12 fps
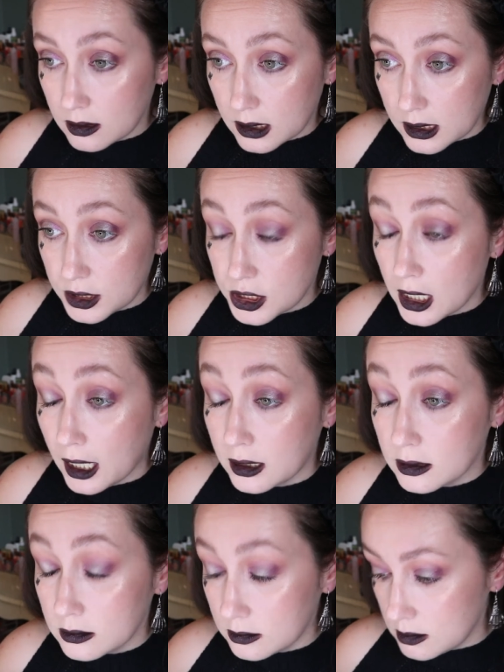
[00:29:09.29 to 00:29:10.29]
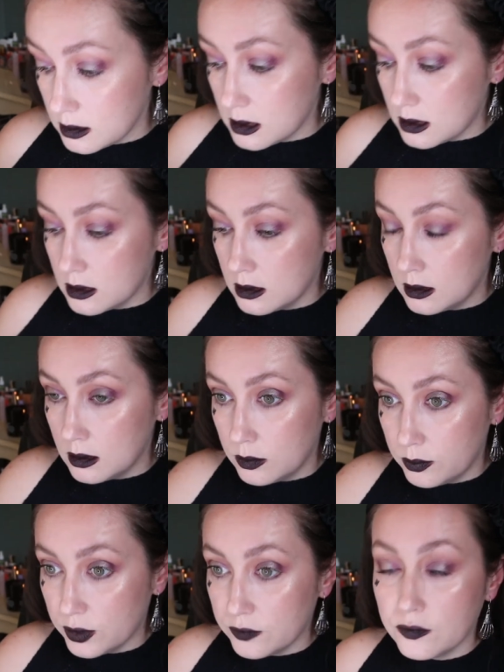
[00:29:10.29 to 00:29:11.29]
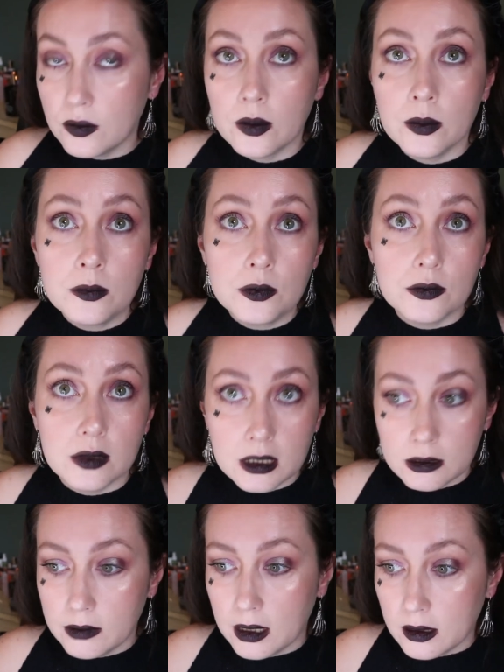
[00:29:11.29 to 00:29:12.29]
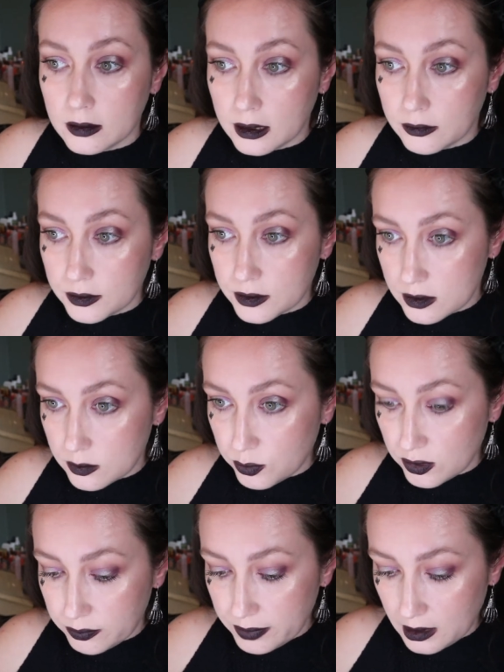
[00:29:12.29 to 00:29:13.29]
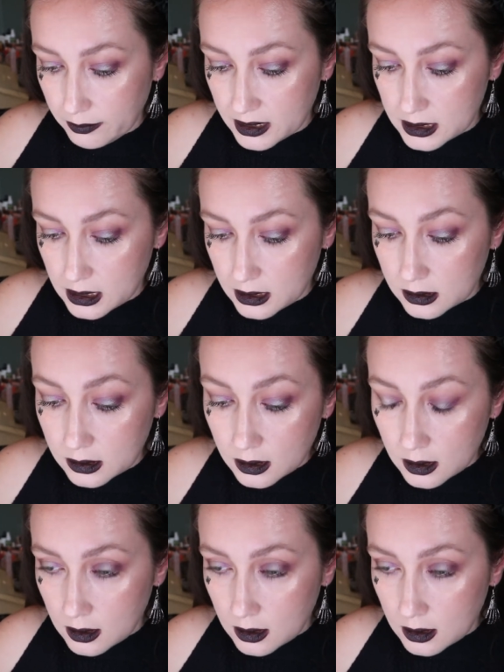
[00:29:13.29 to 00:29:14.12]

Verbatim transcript: The shadows performed really well. They were super pigmented,